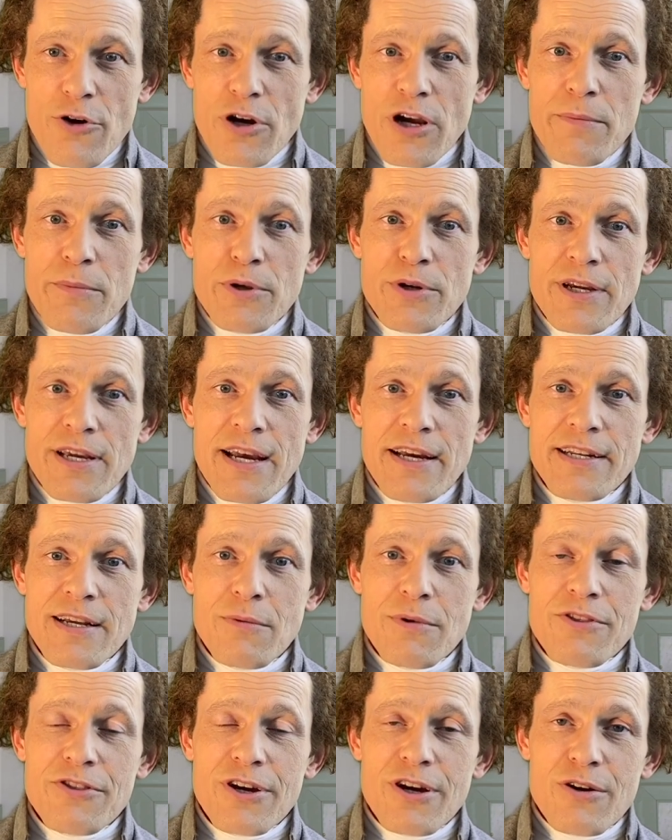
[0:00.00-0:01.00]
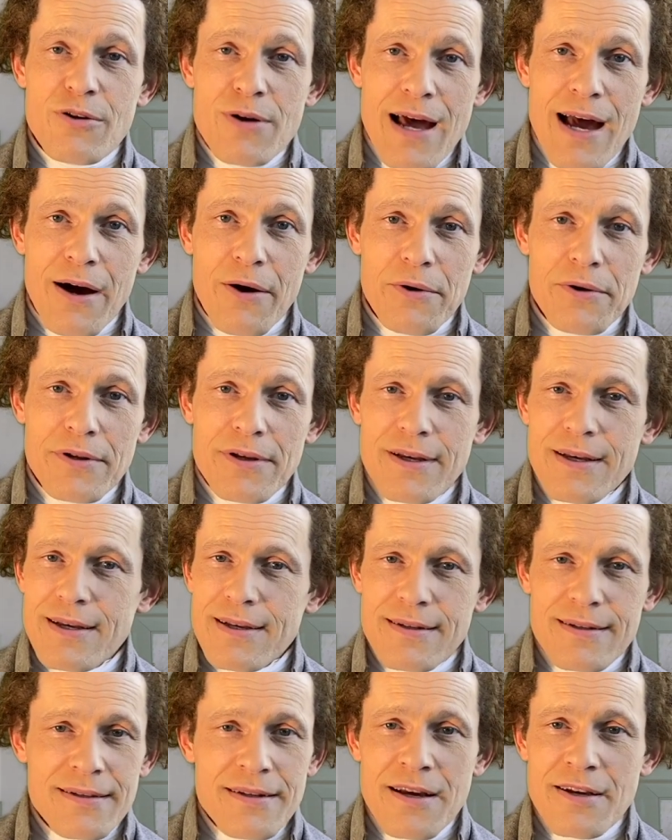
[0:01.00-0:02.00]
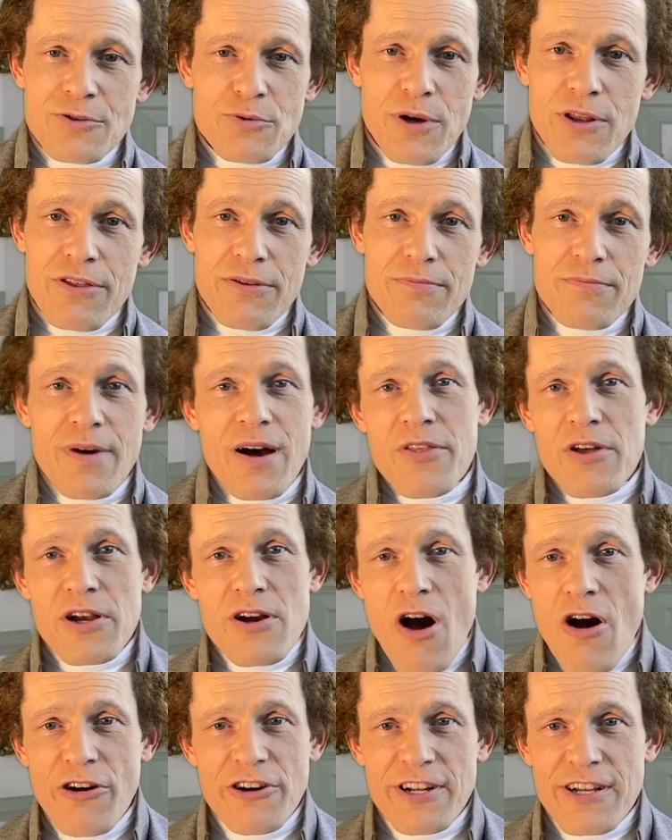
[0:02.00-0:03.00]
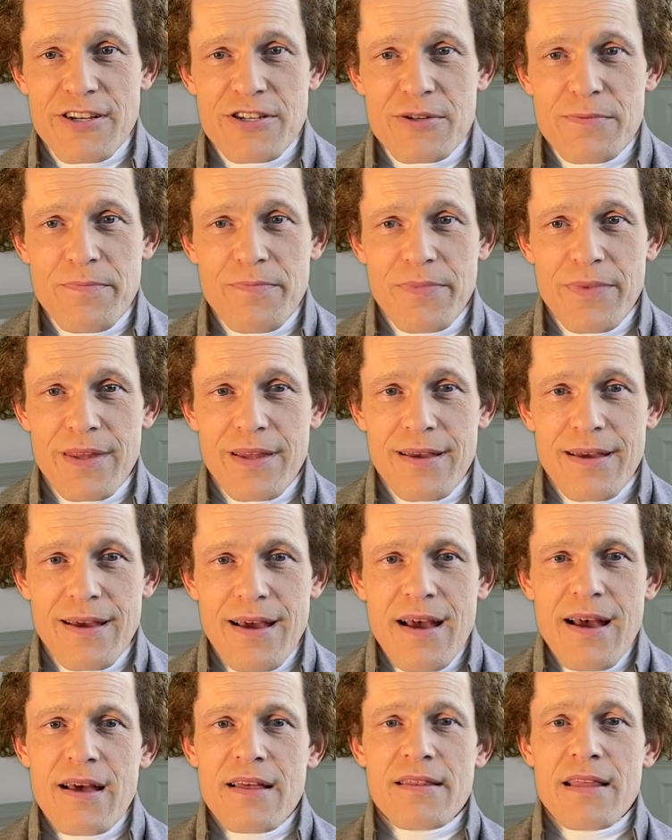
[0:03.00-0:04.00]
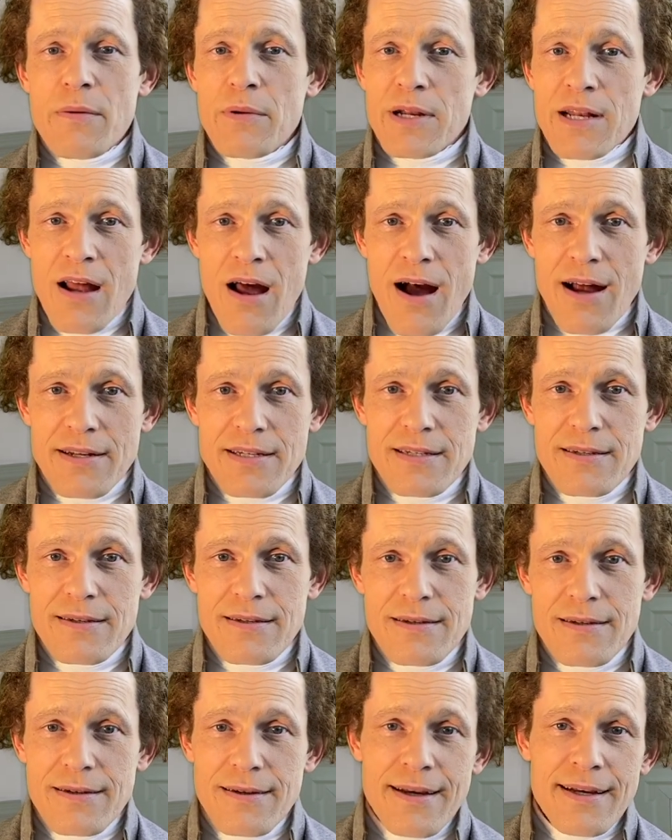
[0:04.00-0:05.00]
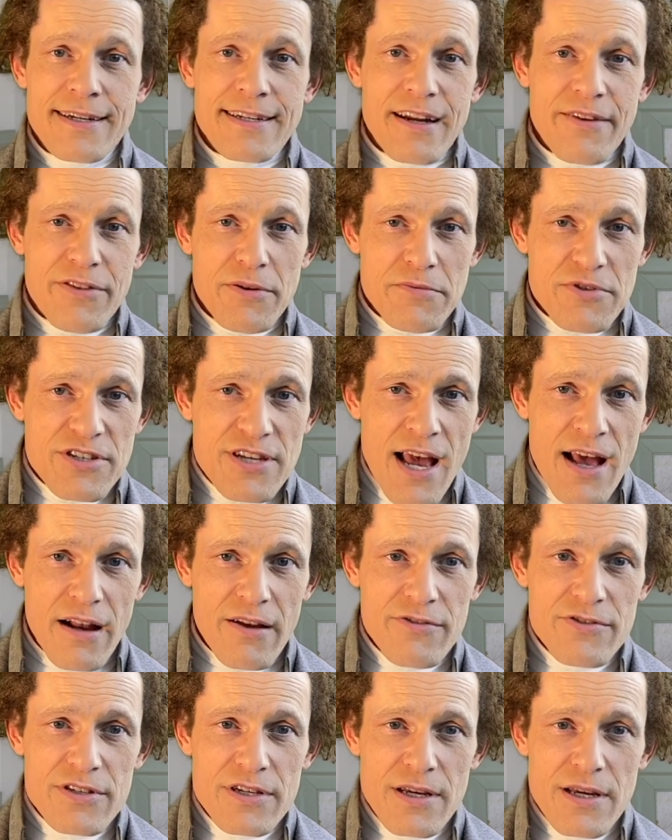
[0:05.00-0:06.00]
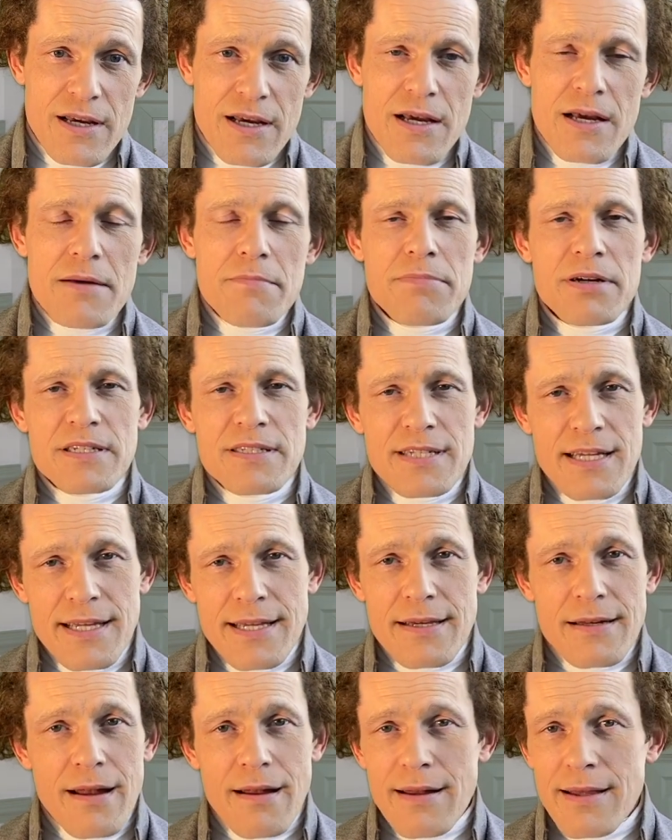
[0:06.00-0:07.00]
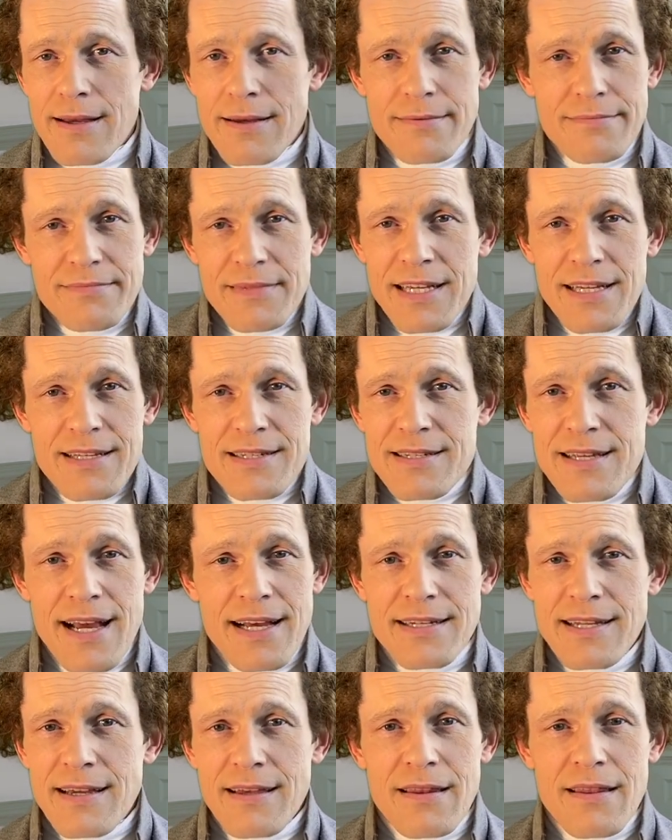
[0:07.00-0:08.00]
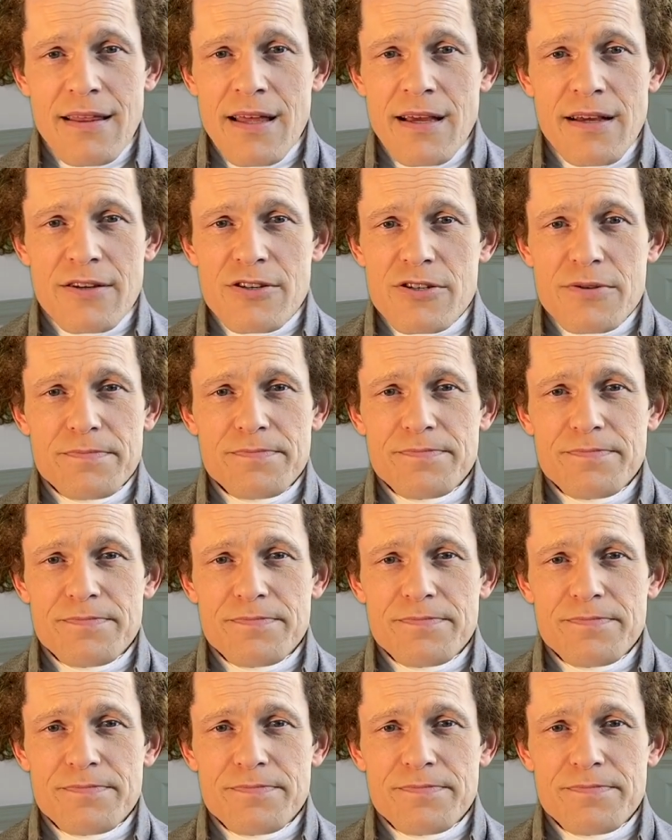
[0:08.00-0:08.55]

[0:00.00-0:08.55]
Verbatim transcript: communicating with the Crown, not with other colonies. They were not, in and of themselves, particularly exciting things.